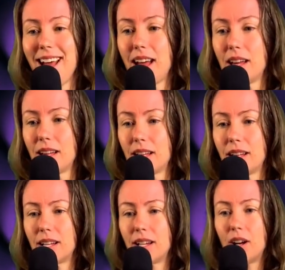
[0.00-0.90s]
Yeah.
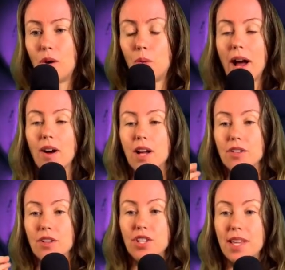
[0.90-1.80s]
Oh, wow.
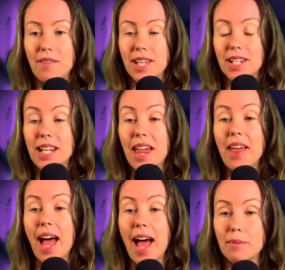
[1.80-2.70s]
So she's having
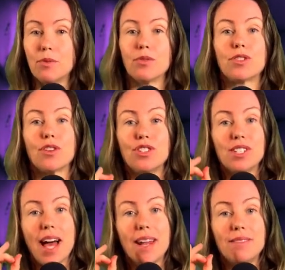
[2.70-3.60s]
another animal. So
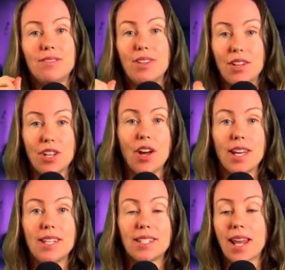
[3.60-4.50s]
she's had a
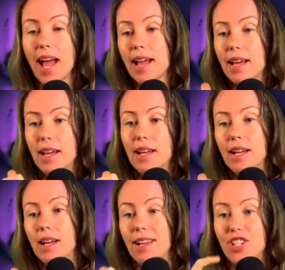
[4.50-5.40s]
turkey today,
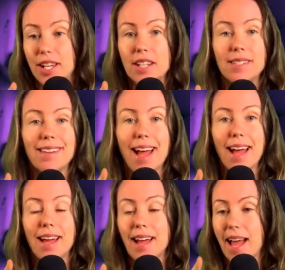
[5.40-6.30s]
a chicken
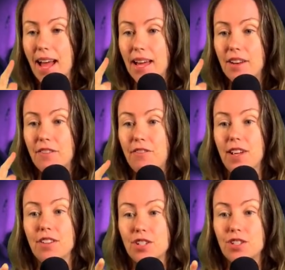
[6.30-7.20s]
today, and
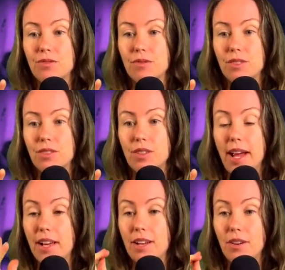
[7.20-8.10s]
fish.
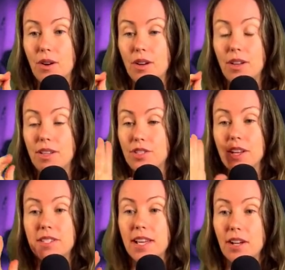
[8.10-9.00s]

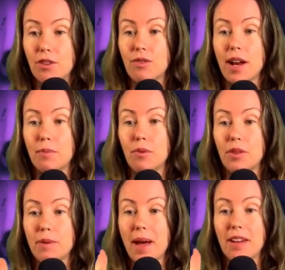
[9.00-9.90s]
Just incredible
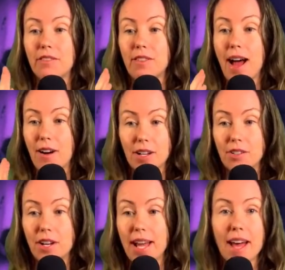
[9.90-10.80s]
the amount of
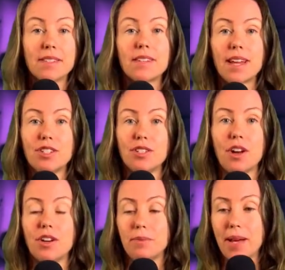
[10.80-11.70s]
arachidonic acid that she's
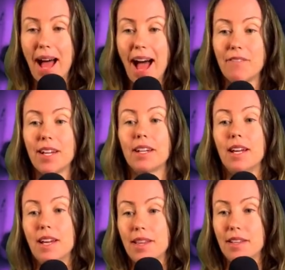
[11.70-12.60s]
going to be having
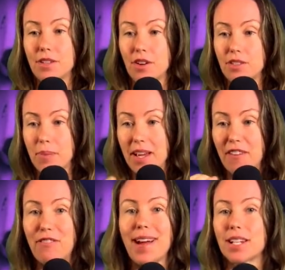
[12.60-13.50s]
that is going to be
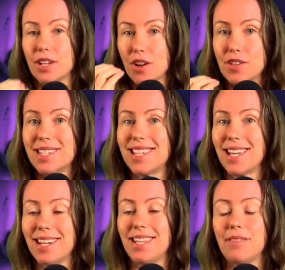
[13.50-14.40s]
affecting her
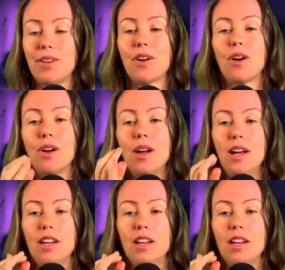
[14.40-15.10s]
skin, giving her